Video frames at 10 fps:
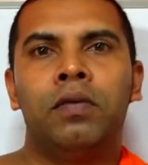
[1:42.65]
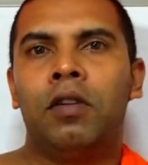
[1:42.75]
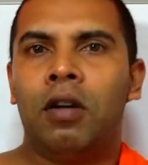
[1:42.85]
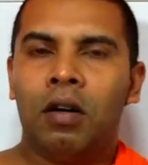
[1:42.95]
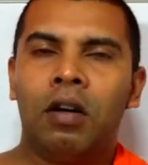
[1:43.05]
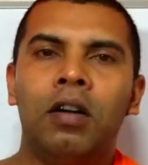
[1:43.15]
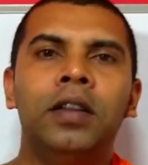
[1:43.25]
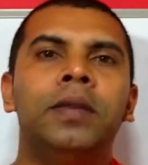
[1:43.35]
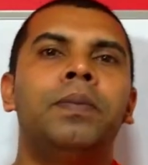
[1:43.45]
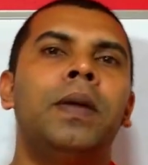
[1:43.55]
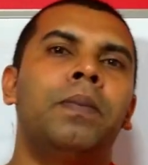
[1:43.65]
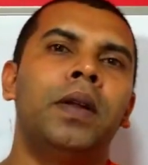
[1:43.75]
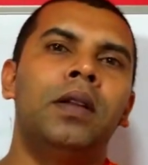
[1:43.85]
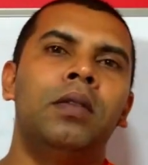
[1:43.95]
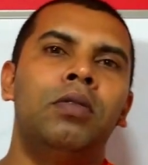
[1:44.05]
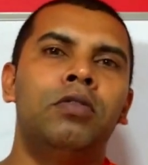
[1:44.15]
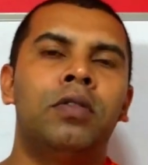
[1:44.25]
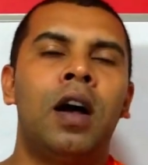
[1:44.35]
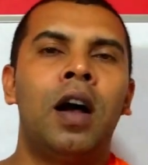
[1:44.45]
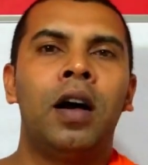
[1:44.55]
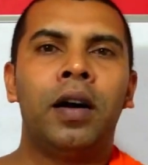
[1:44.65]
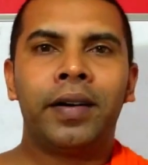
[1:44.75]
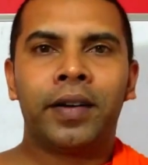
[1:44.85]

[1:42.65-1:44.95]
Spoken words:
for all the people who are